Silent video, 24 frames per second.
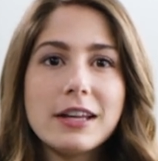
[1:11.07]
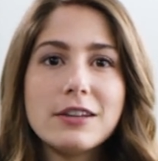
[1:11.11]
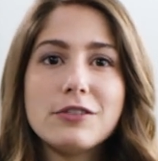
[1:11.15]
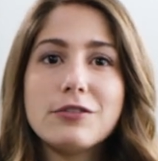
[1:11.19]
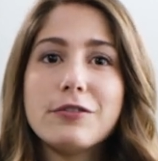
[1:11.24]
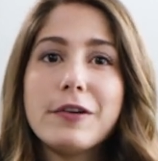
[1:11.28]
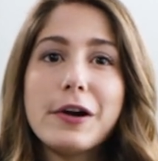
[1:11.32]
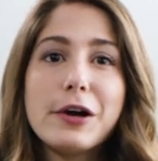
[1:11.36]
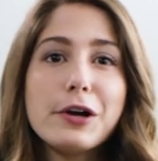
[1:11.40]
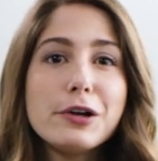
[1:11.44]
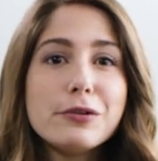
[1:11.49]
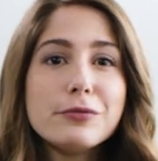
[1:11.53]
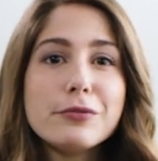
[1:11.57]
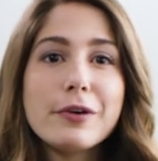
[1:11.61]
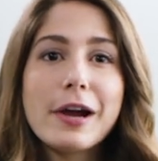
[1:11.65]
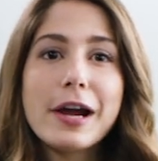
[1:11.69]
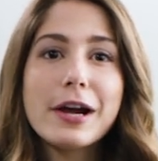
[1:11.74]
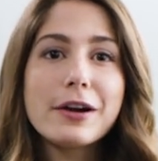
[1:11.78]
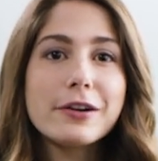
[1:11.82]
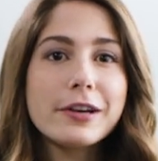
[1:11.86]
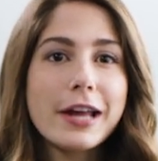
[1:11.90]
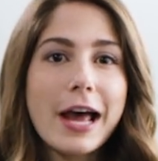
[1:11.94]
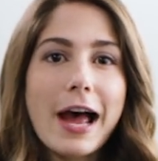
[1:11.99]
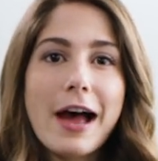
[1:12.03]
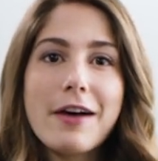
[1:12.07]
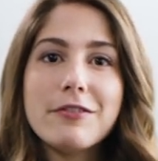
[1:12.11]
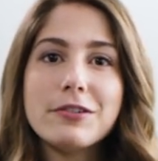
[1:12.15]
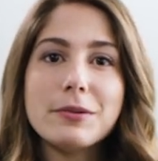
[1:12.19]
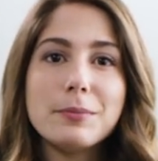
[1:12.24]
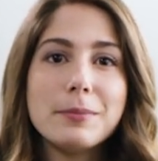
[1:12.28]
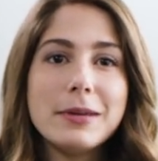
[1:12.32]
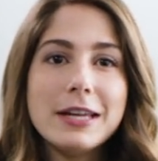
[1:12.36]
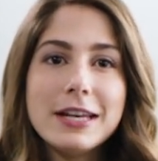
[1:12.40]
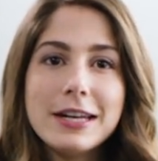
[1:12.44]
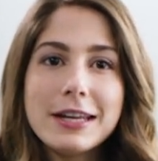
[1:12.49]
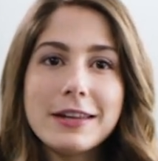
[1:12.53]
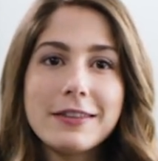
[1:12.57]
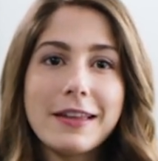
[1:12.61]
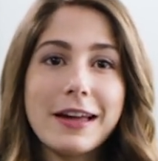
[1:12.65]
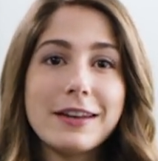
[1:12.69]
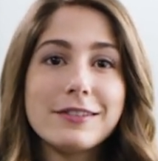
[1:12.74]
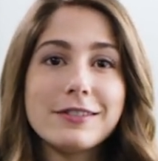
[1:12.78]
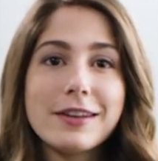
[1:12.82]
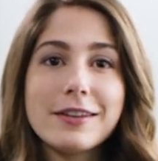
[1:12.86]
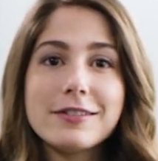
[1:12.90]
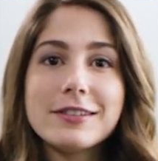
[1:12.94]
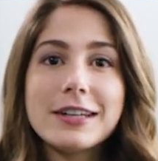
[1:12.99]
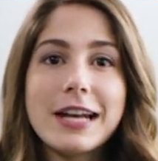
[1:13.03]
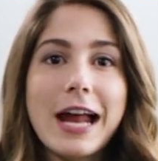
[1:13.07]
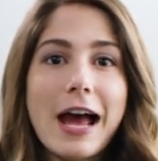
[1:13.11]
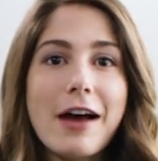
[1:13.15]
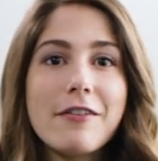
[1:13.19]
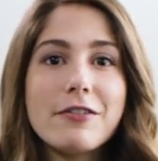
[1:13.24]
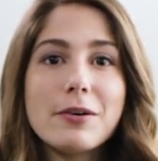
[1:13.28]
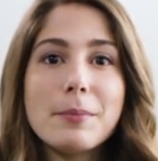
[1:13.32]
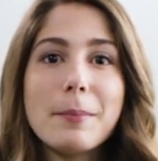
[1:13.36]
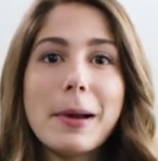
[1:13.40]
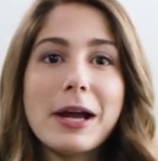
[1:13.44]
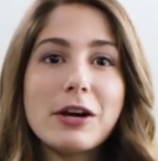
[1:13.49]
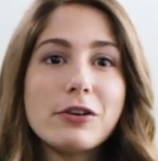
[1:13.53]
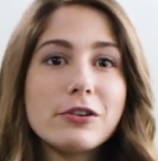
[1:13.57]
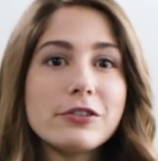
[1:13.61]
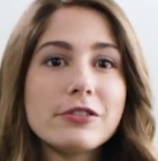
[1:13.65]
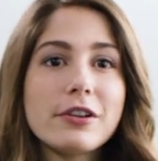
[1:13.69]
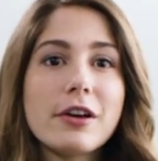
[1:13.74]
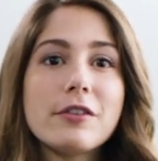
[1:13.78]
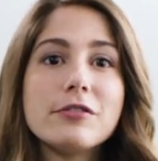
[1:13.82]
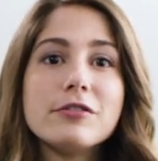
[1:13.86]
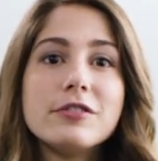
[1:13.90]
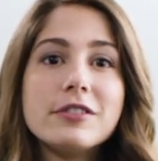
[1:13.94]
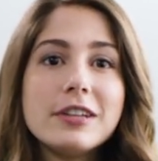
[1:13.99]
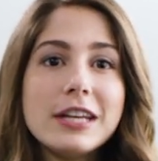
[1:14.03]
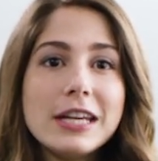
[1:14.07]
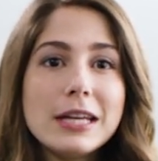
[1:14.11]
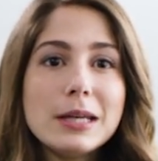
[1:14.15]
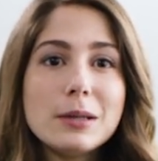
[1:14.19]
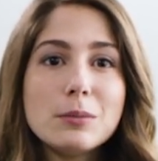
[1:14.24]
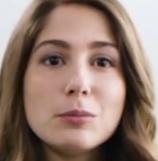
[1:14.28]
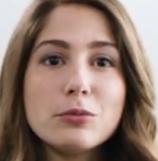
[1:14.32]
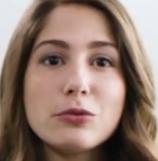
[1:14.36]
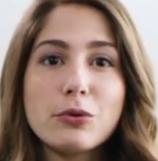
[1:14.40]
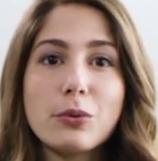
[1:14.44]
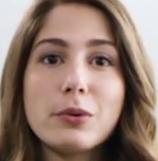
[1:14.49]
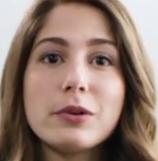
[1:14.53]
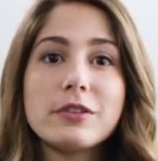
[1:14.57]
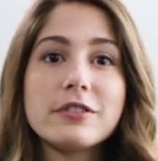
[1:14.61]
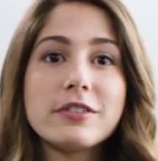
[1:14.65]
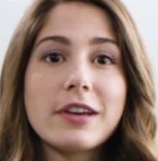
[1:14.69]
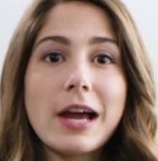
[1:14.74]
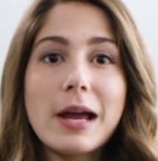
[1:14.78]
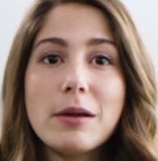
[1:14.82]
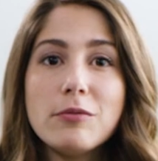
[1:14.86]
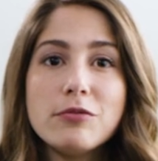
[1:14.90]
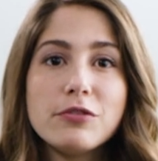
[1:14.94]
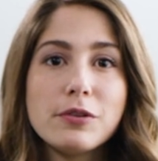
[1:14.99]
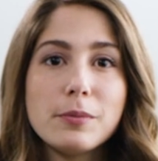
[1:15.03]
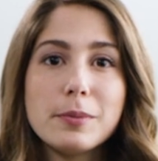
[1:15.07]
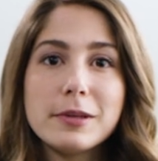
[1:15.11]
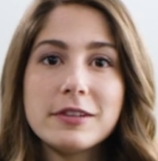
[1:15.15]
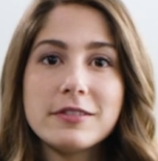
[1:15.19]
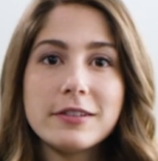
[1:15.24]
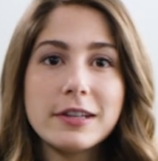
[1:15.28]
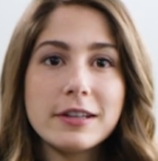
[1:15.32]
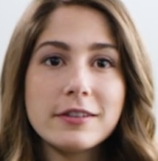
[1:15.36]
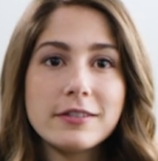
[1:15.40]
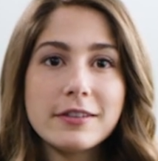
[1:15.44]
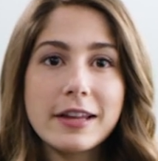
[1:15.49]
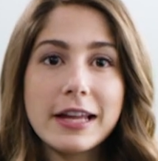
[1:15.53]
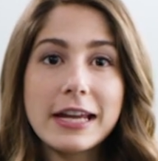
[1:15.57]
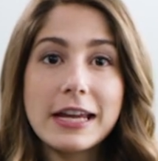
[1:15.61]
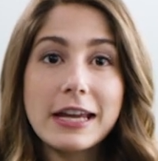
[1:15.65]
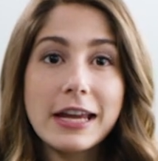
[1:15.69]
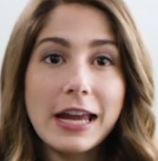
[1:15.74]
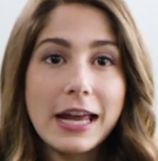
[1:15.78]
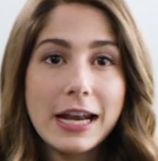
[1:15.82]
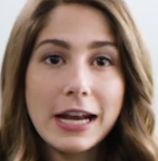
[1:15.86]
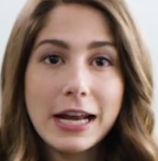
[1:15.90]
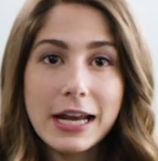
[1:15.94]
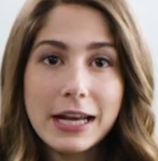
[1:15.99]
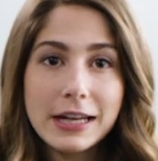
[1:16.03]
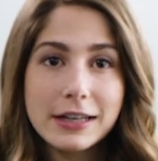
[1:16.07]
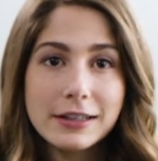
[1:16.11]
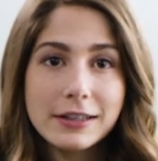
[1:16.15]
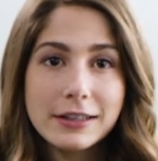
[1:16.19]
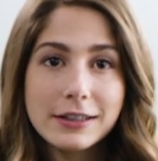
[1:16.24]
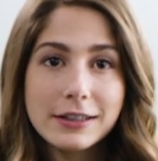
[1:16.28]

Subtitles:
it's very rare to have a meeting that doesn't have a Microsoft Teams or Skype for Business link in it.